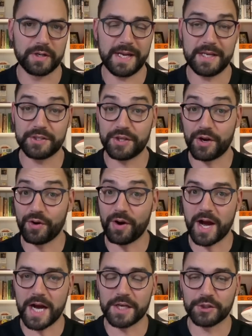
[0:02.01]
is there
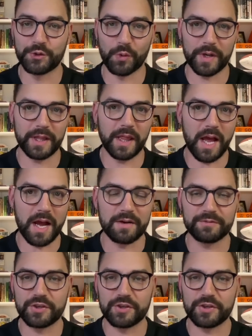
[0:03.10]
on Jordan Love